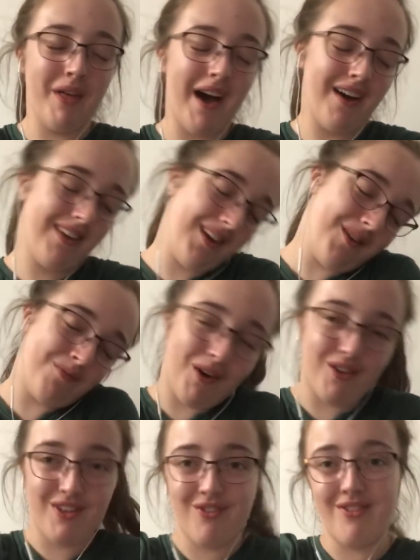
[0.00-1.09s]
That it would be all
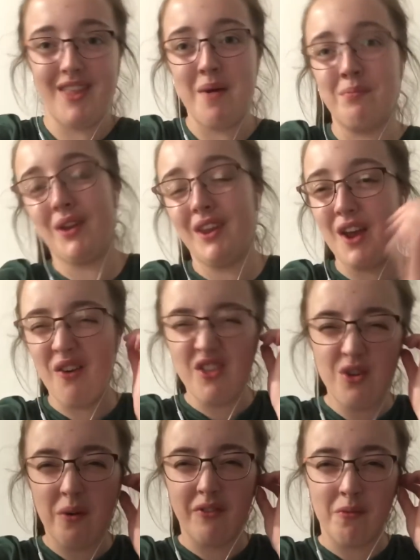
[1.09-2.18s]
different then, but you know, they
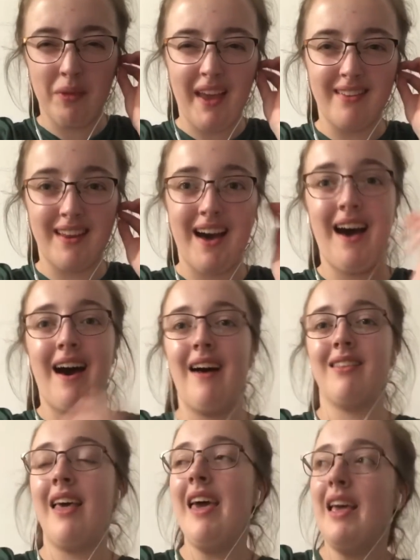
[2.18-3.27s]
do have a place in our
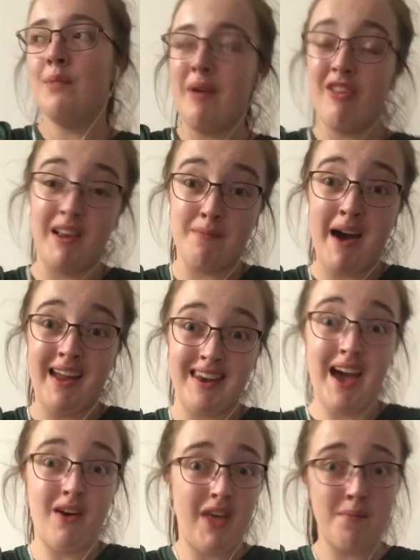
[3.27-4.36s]
hearts, especially mine
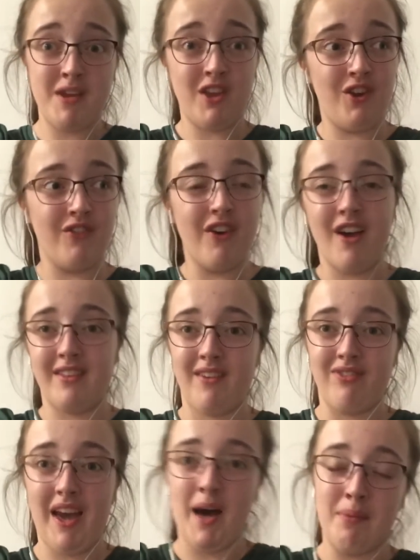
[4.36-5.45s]
now that I'm at University of
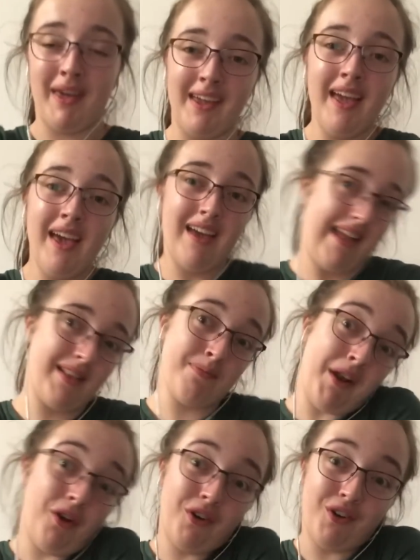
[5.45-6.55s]
Derby and that's my
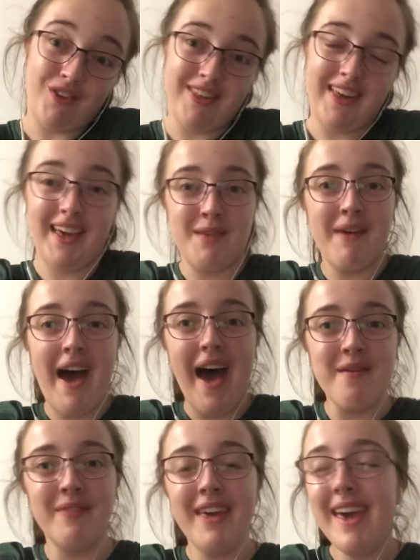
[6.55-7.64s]
local team.
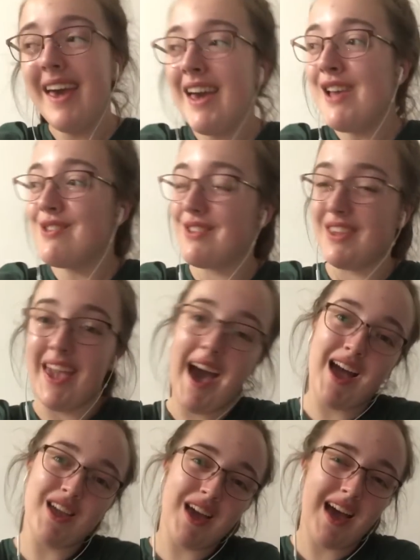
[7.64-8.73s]
So
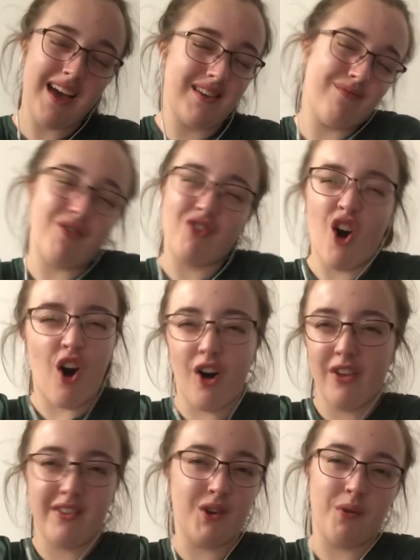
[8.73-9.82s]
yeah, of
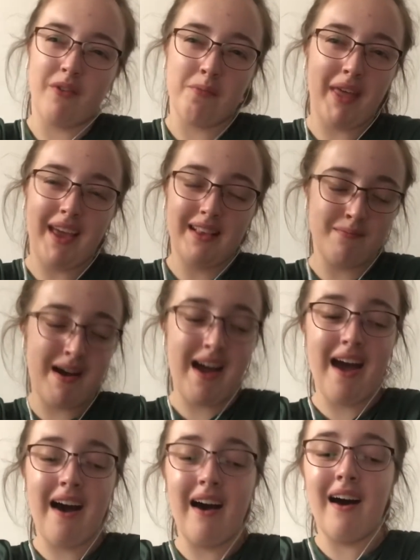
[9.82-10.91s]
course they do have a place in my
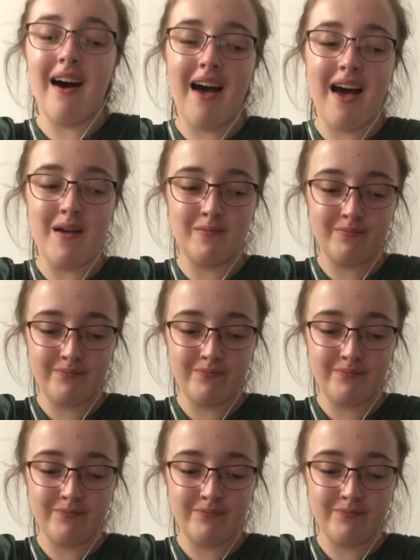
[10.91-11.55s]
heart.